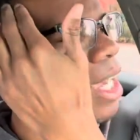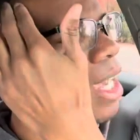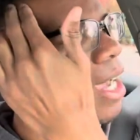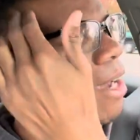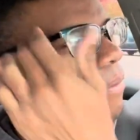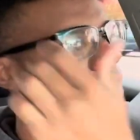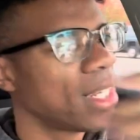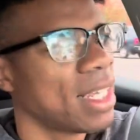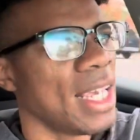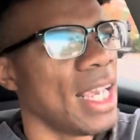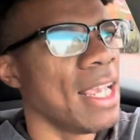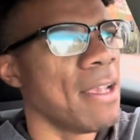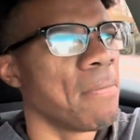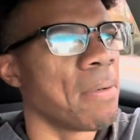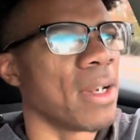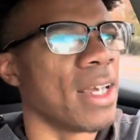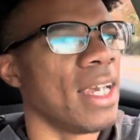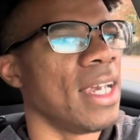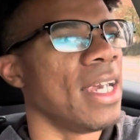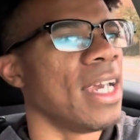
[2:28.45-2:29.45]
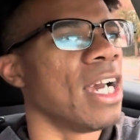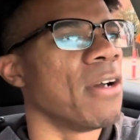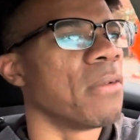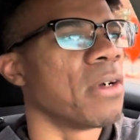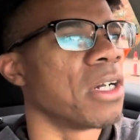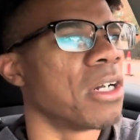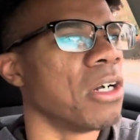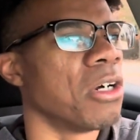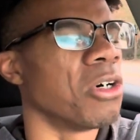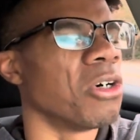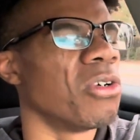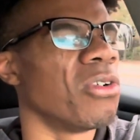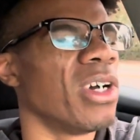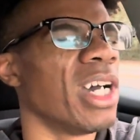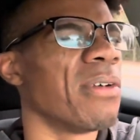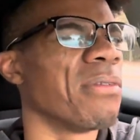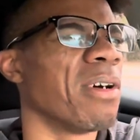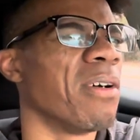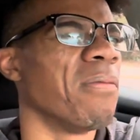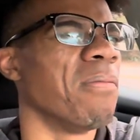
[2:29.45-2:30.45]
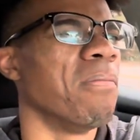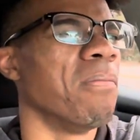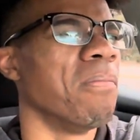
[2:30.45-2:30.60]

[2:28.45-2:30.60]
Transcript: have a game plan, have a goal, have a